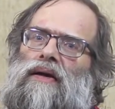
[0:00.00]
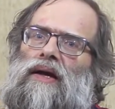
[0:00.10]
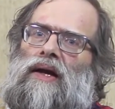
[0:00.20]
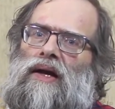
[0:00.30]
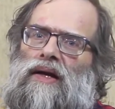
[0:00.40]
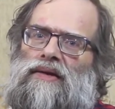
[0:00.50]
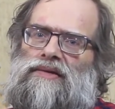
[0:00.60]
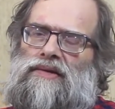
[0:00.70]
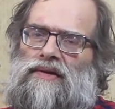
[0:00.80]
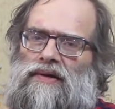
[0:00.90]

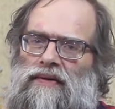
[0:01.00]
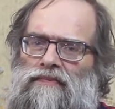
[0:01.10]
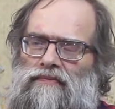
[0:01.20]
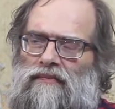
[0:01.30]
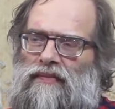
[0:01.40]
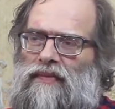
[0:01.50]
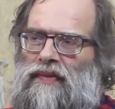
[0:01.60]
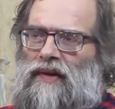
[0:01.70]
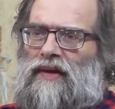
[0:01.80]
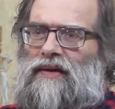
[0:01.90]
has
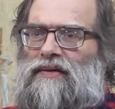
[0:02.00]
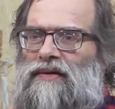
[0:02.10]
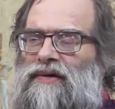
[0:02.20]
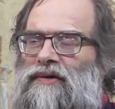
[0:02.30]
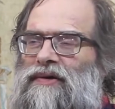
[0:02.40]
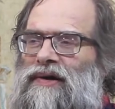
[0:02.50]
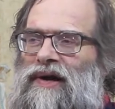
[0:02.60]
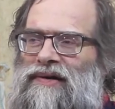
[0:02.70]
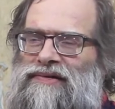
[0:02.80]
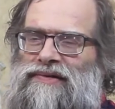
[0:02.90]

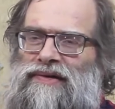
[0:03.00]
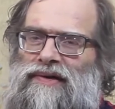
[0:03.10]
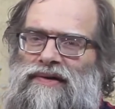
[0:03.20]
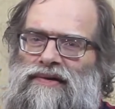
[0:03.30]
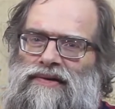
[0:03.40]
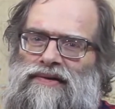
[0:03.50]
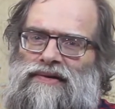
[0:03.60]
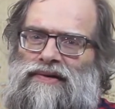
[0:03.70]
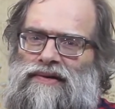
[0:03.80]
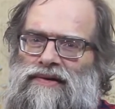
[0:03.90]
interiorized
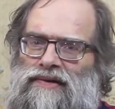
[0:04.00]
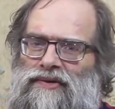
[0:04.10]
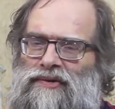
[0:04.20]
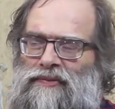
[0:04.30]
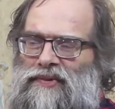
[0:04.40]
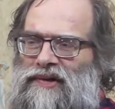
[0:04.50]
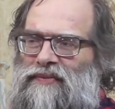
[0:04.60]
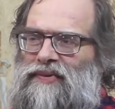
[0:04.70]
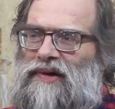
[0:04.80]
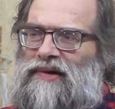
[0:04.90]
the
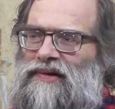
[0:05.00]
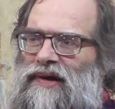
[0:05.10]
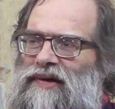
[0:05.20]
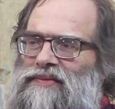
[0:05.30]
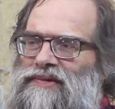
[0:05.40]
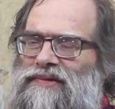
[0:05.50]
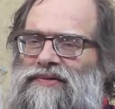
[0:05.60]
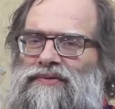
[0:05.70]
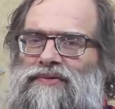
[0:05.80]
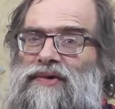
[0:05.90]
European paradigms
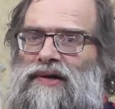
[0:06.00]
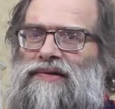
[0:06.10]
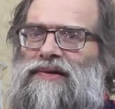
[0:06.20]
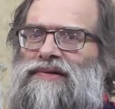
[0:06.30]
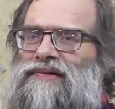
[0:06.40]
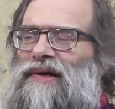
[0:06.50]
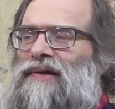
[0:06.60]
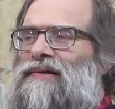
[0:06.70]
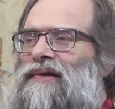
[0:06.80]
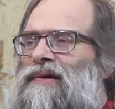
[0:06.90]
to quite an
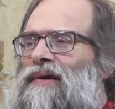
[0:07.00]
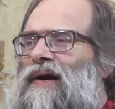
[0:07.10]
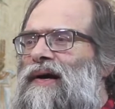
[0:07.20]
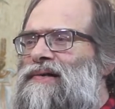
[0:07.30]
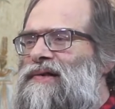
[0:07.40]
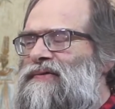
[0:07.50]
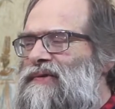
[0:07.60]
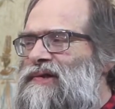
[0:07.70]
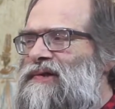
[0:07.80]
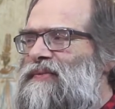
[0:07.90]
extent, as is
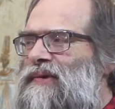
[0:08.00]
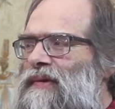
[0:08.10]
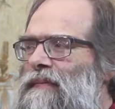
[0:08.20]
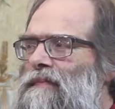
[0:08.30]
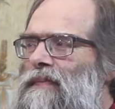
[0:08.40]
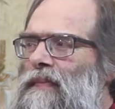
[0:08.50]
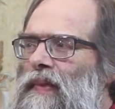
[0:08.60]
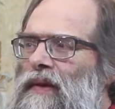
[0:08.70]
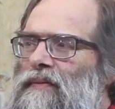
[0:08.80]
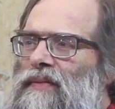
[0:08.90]
visible
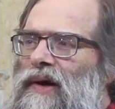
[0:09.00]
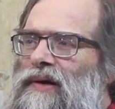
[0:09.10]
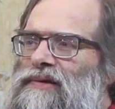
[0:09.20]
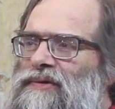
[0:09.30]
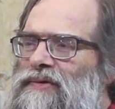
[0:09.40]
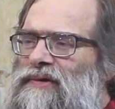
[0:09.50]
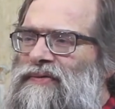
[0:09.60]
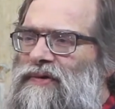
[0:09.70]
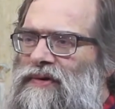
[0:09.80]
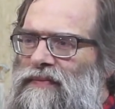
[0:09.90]
by its
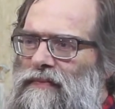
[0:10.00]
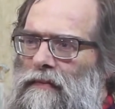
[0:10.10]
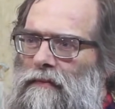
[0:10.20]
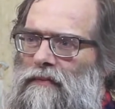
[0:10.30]
uniform.